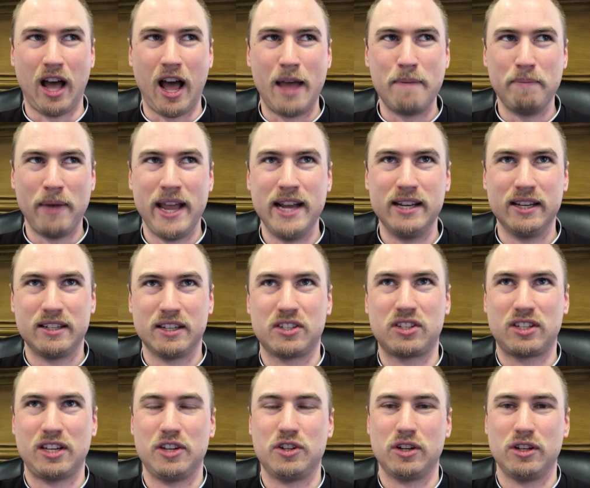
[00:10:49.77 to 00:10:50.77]
I made a
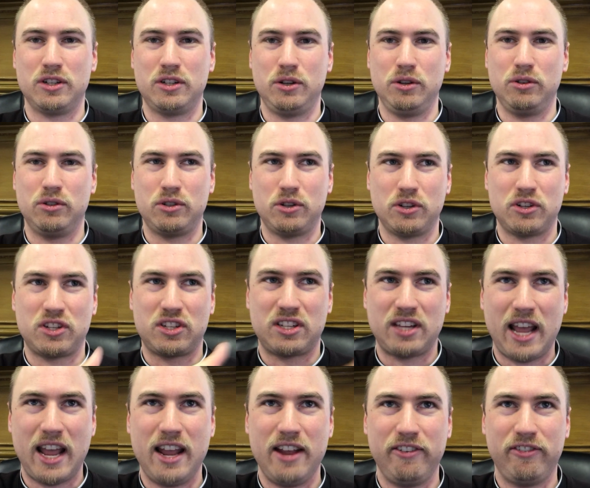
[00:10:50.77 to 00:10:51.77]
decision to
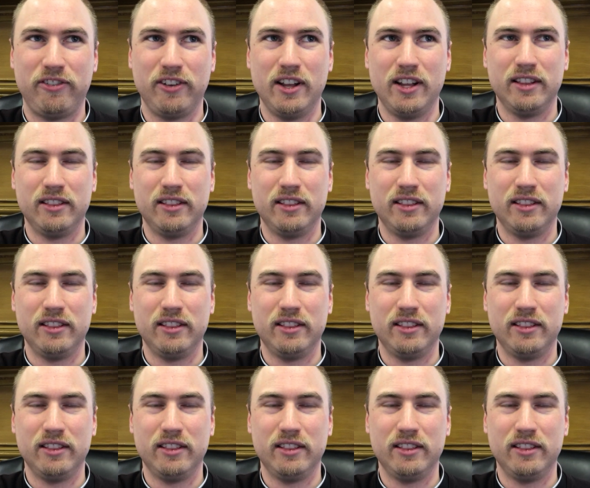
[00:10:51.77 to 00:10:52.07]
save